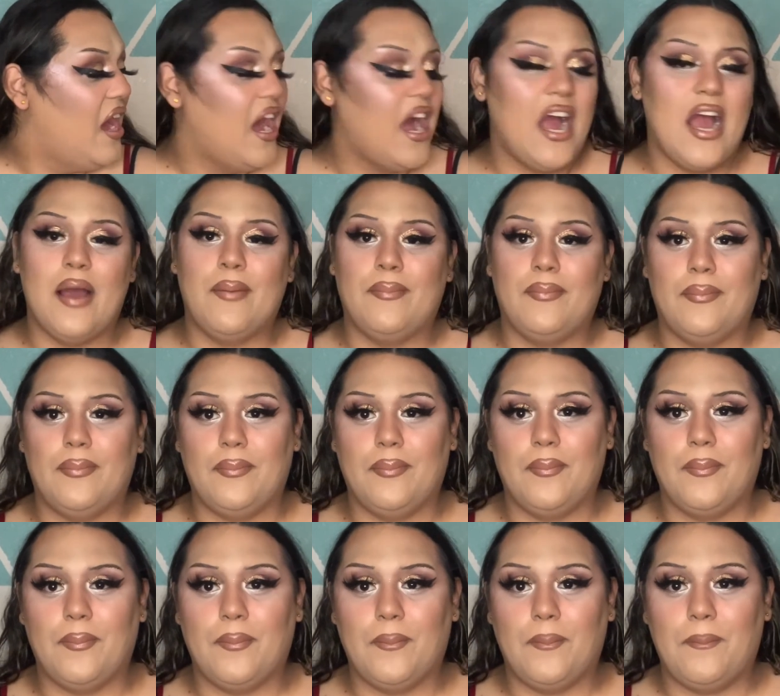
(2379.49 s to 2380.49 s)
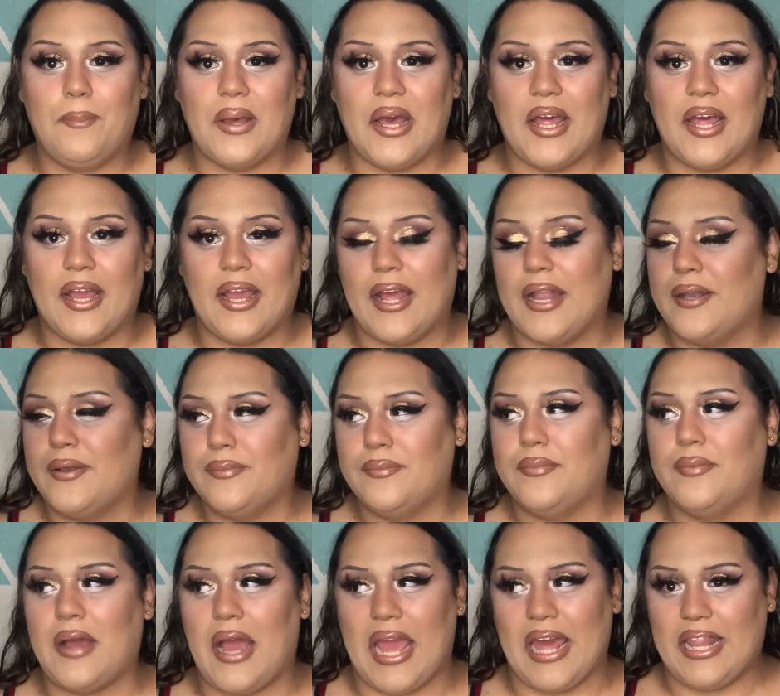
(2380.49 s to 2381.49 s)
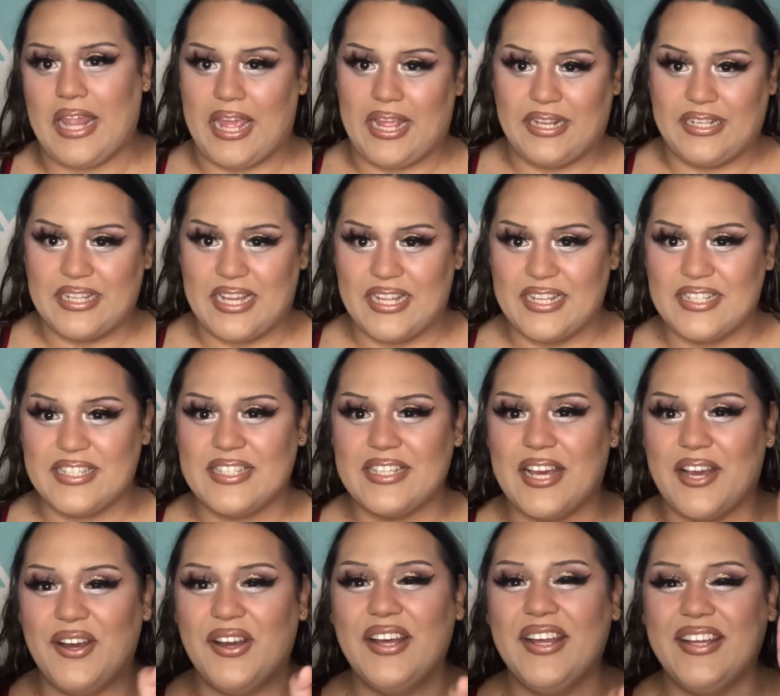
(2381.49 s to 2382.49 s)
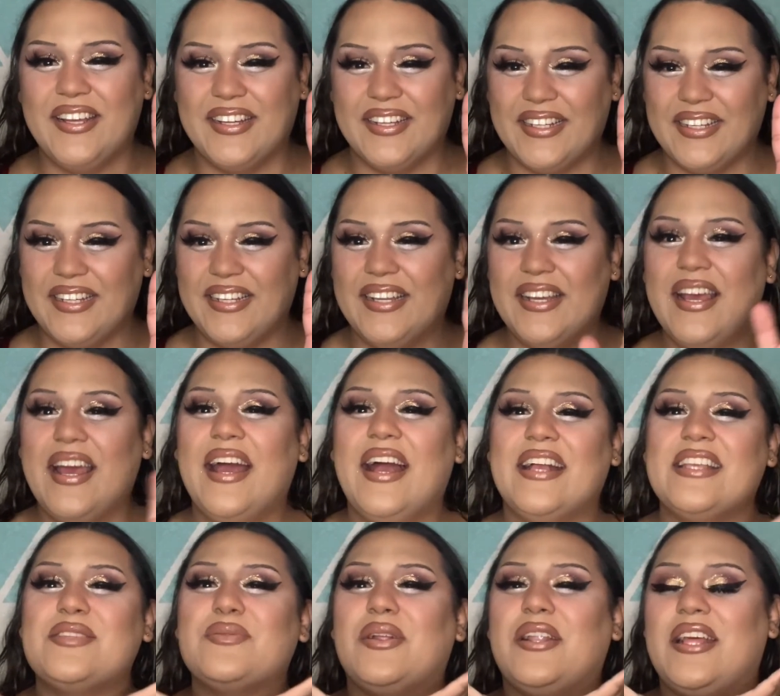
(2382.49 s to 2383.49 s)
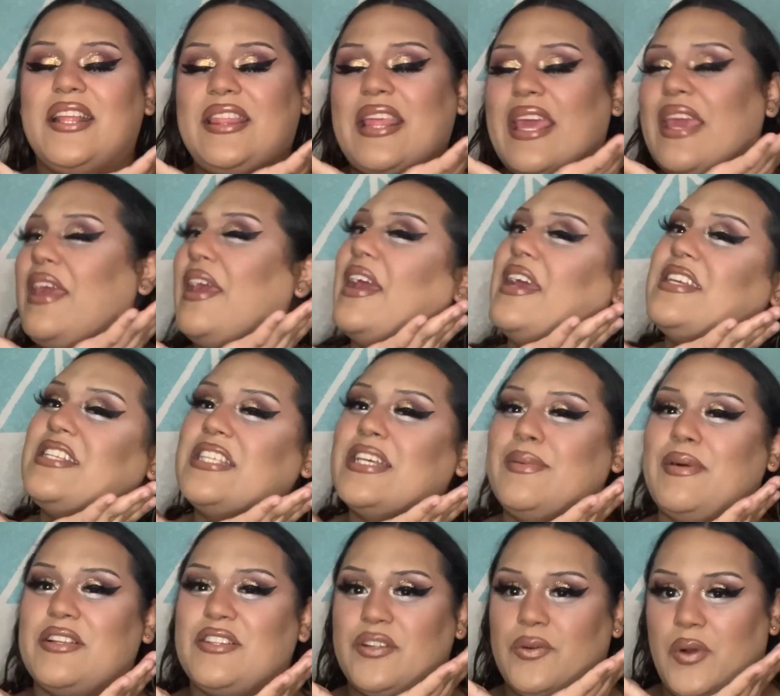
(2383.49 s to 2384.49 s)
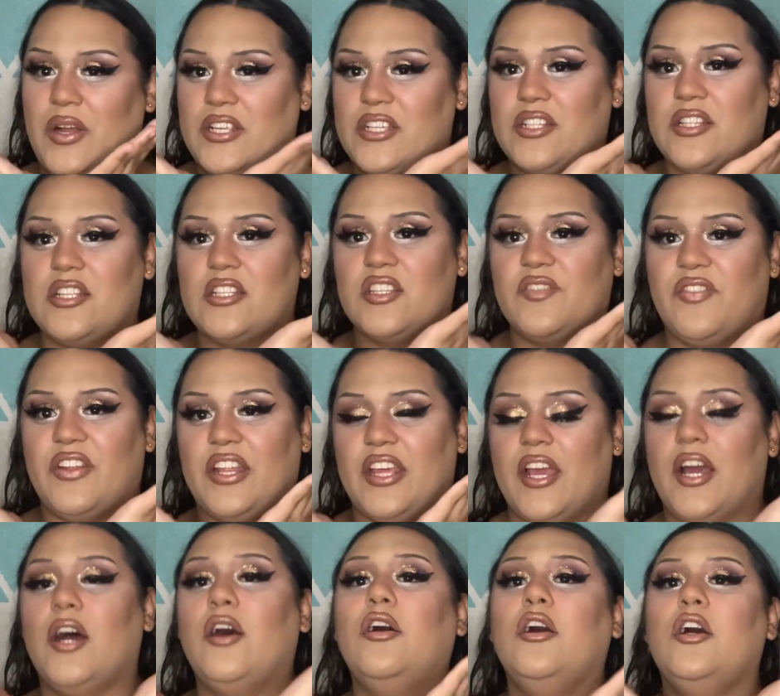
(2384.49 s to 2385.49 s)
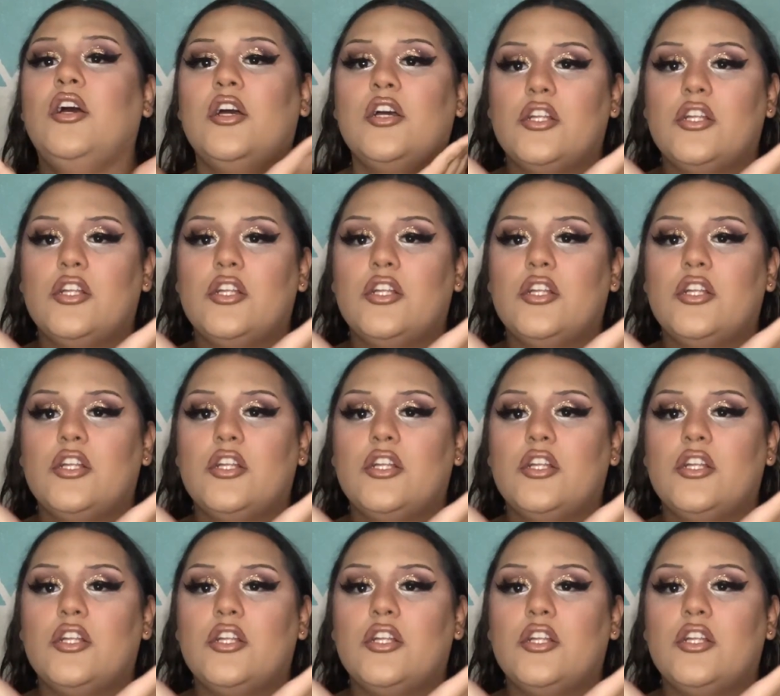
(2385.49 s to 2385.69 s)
But again, I liked it. So I just want to thank you guys so much for watching this video.